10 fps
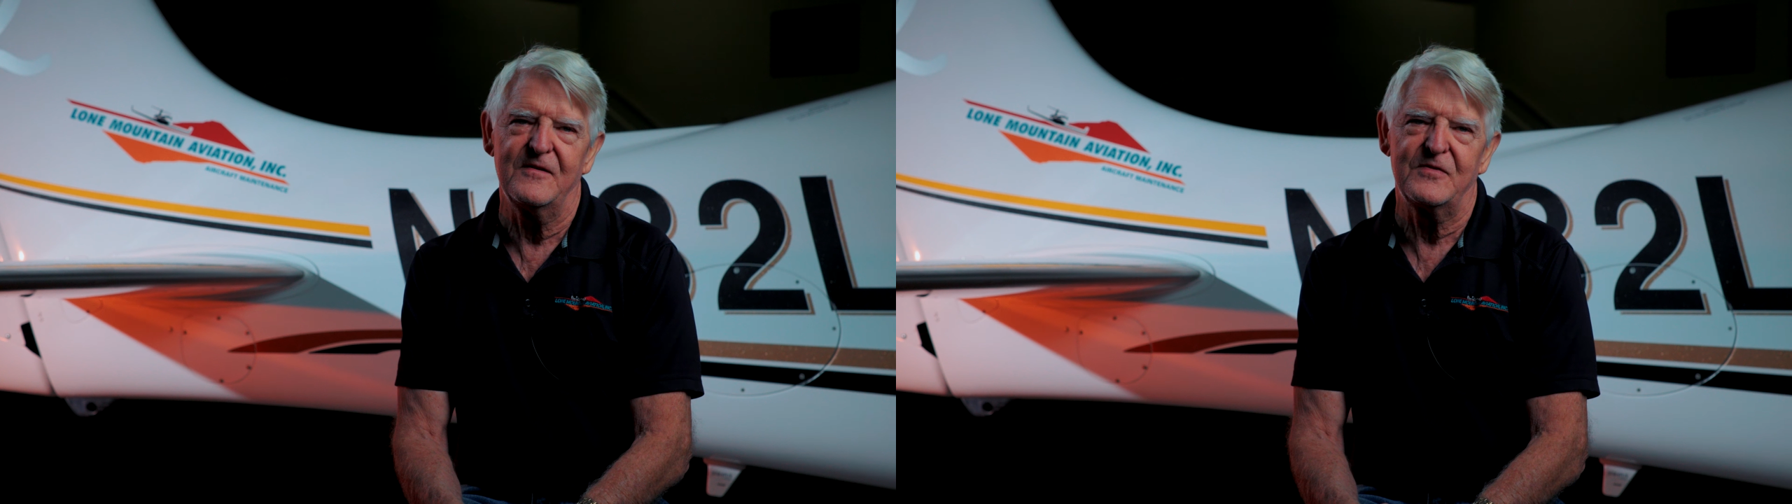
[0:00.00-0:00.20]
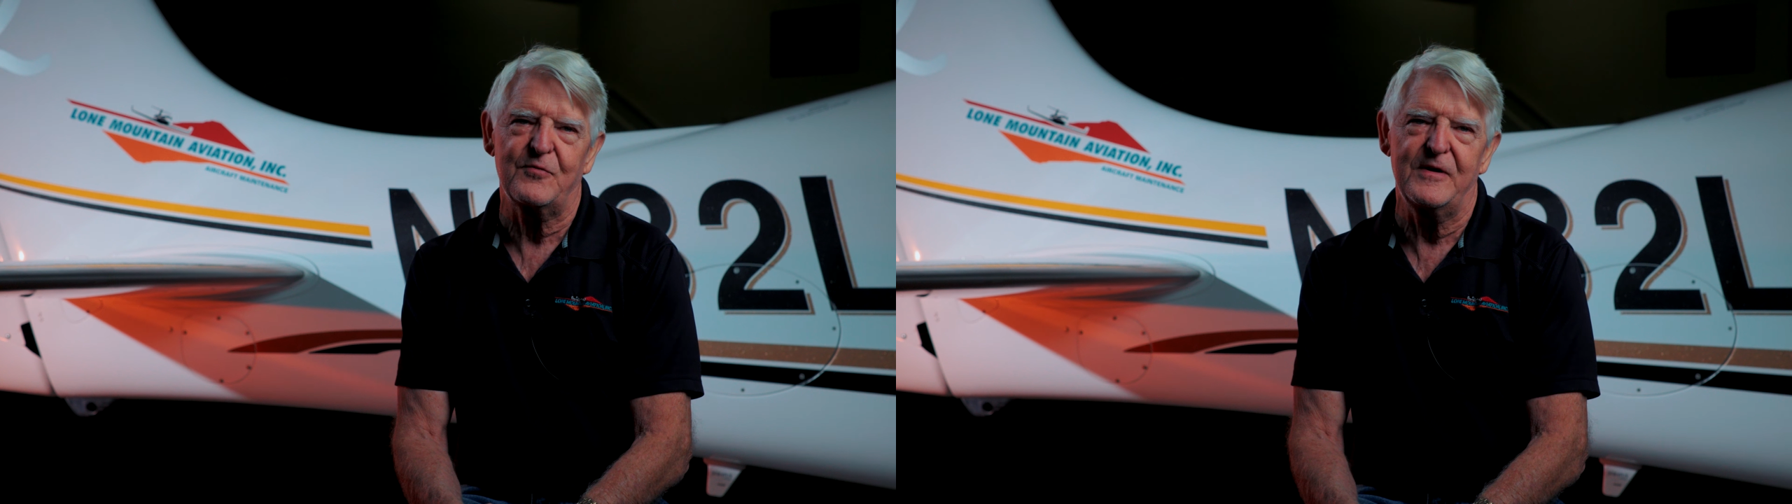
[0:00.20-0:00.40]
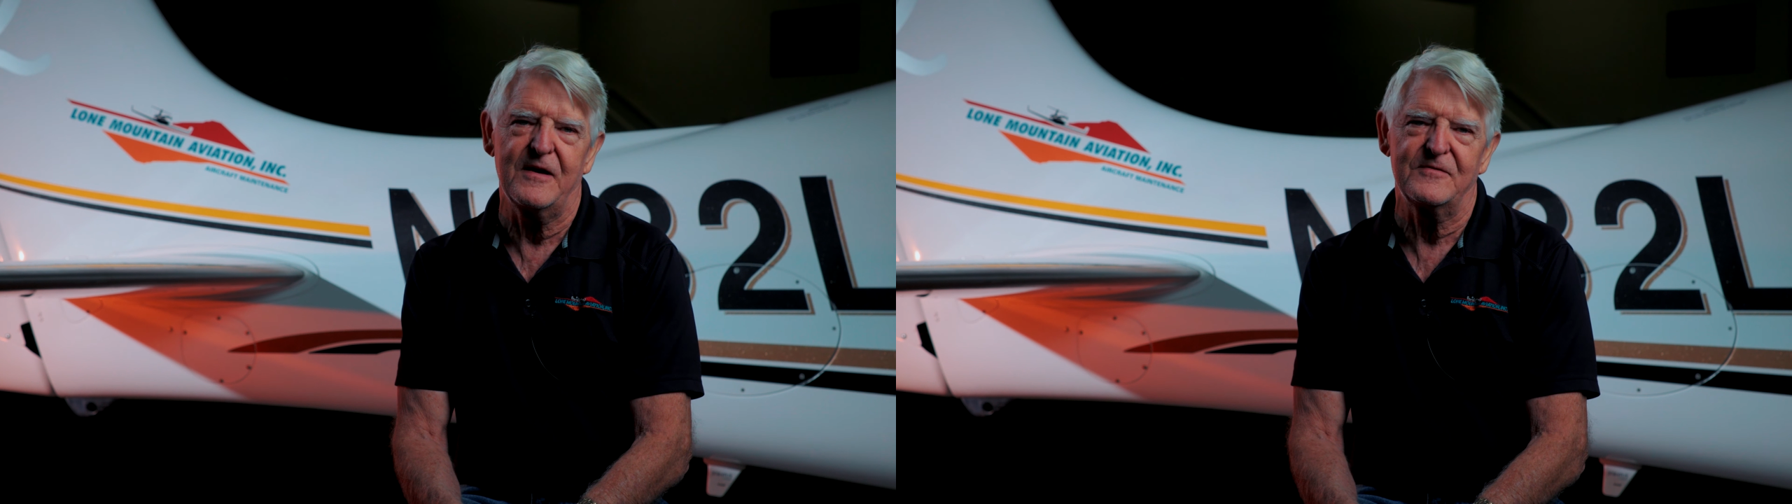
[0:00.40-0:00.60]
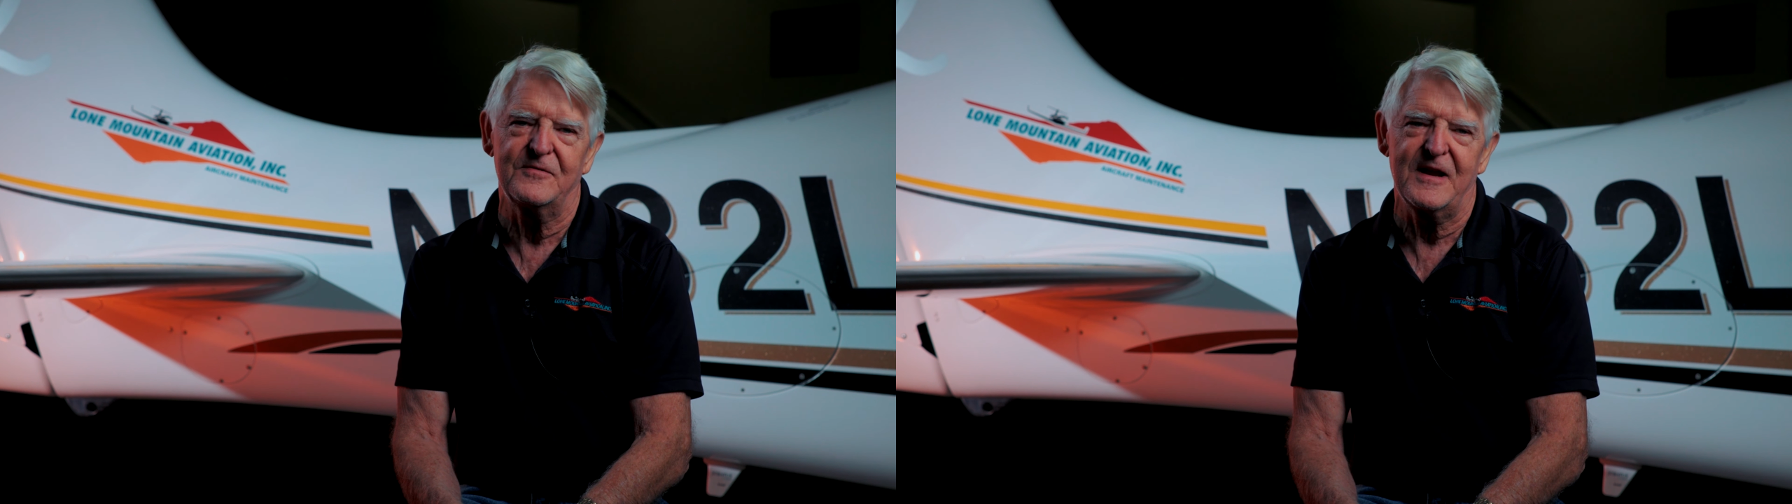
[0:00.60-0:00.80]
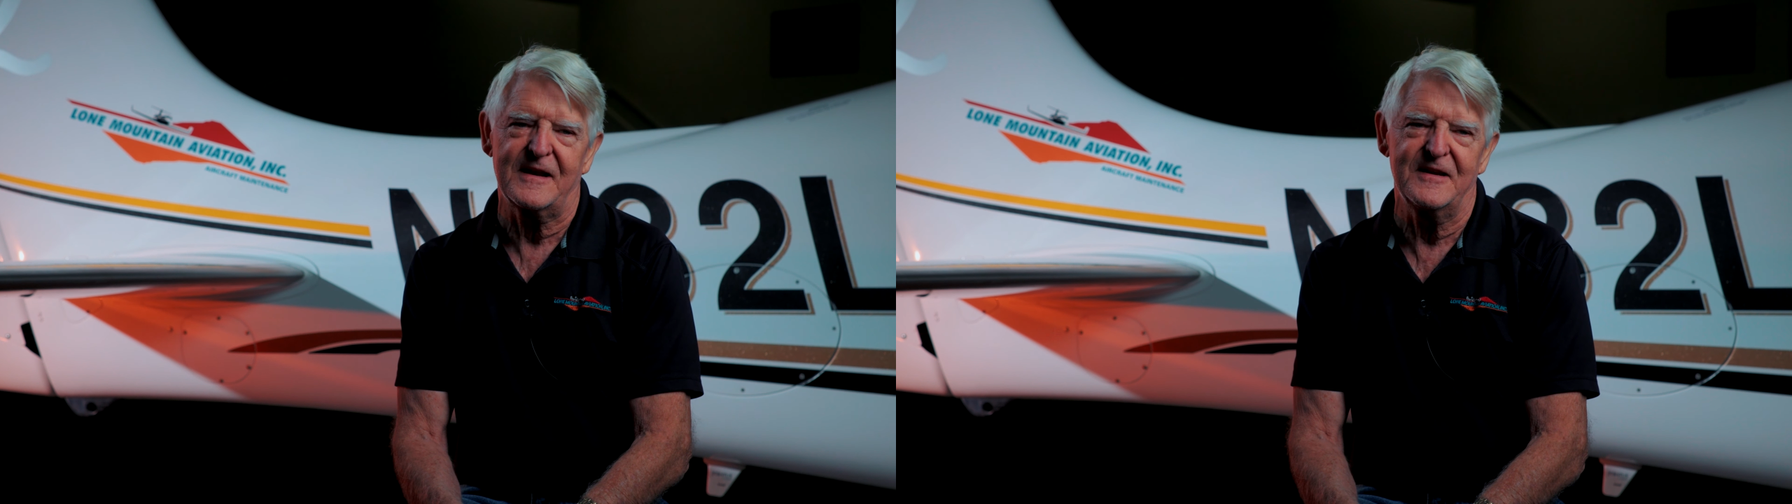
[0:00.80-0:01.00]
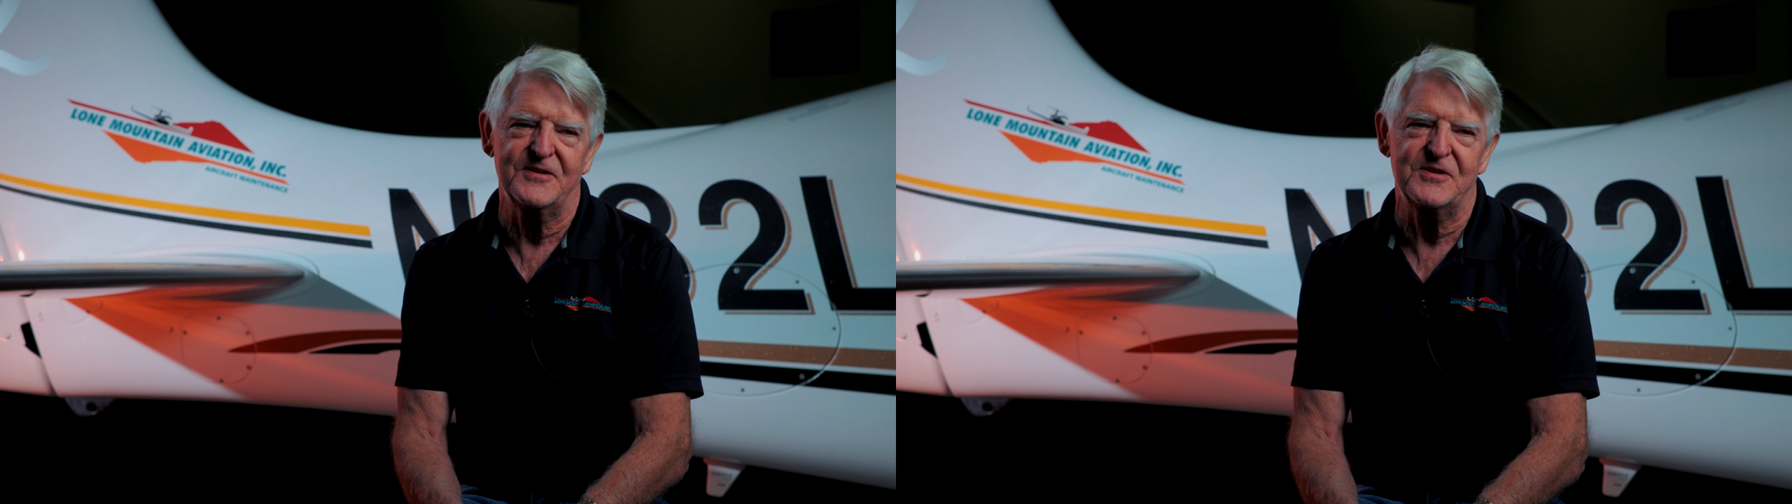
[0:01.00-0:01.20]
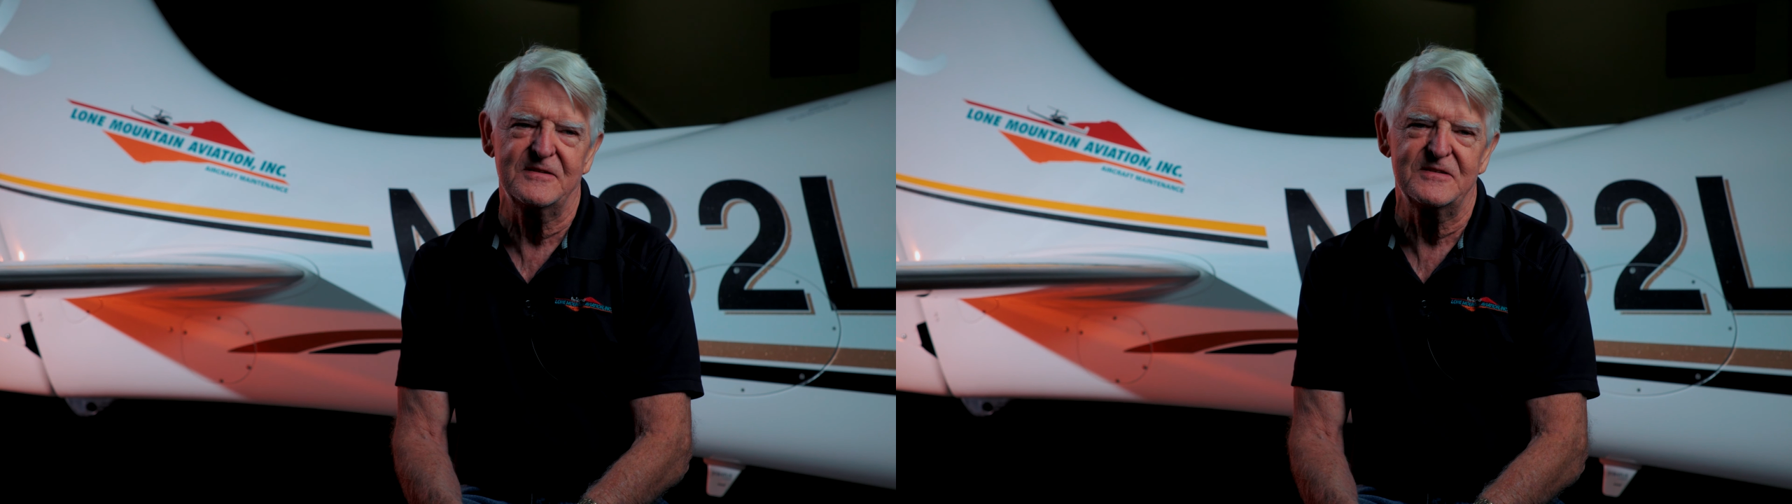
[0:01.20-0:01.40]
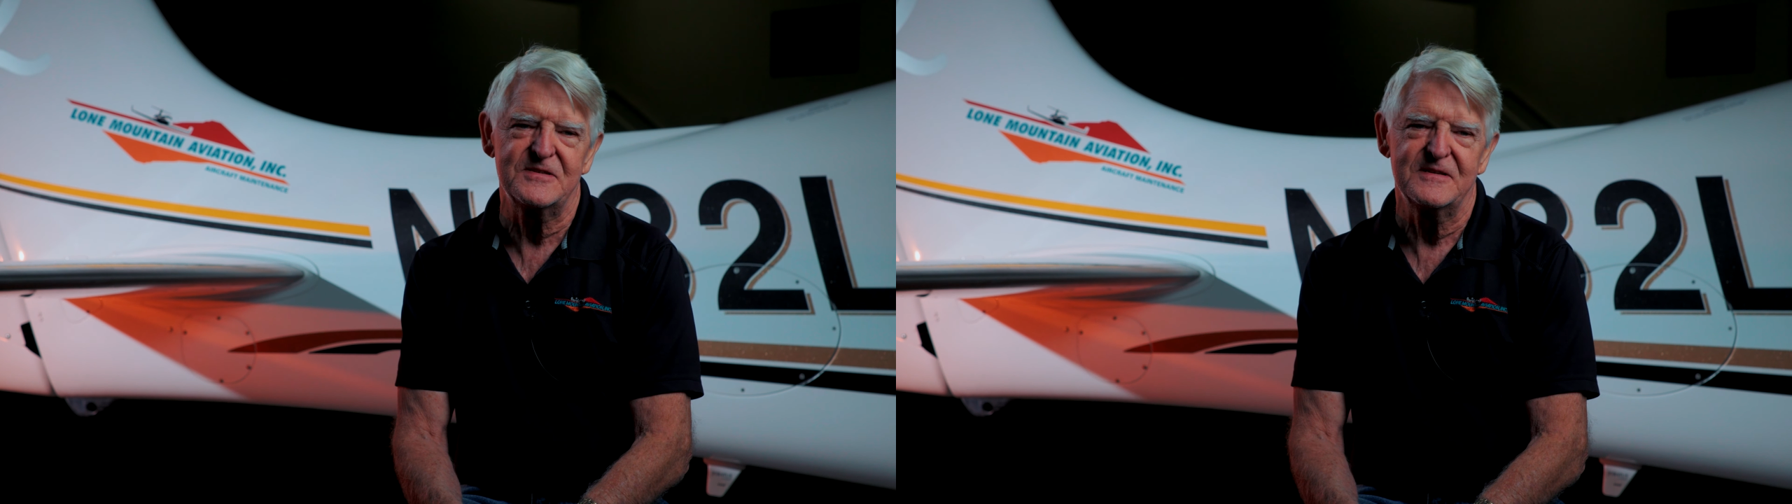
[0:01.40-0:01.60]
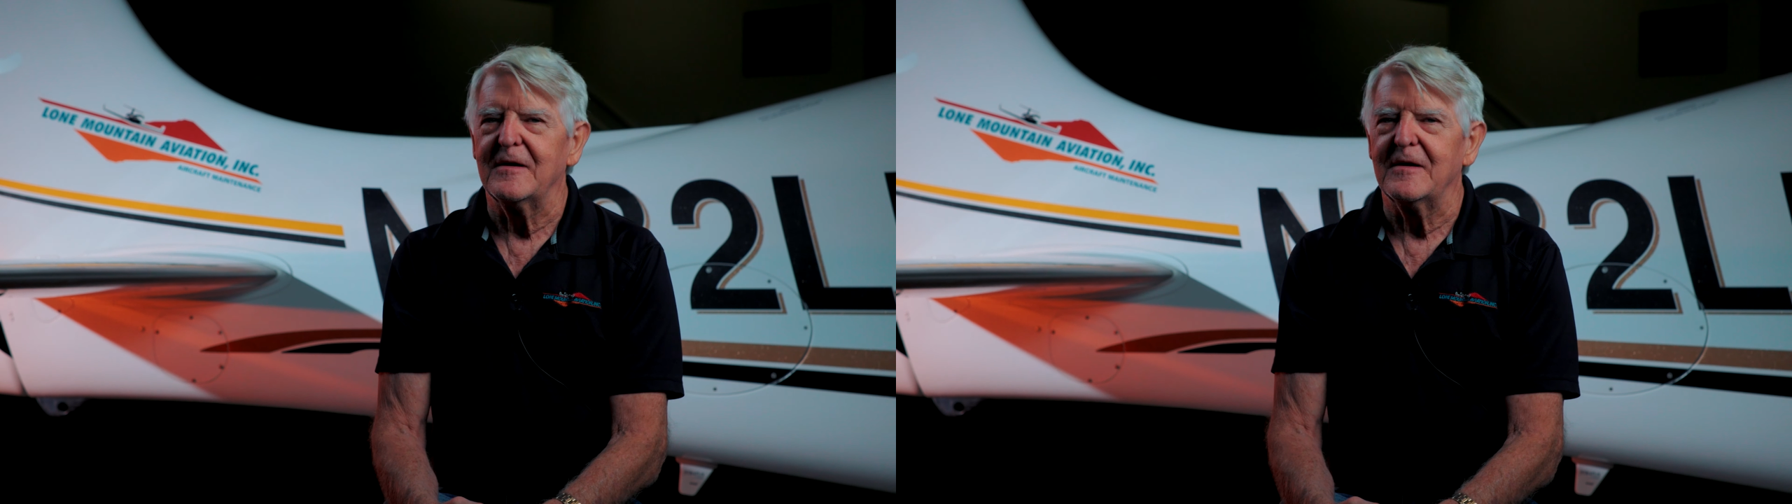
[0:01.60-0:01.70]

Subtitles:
3 other technicians.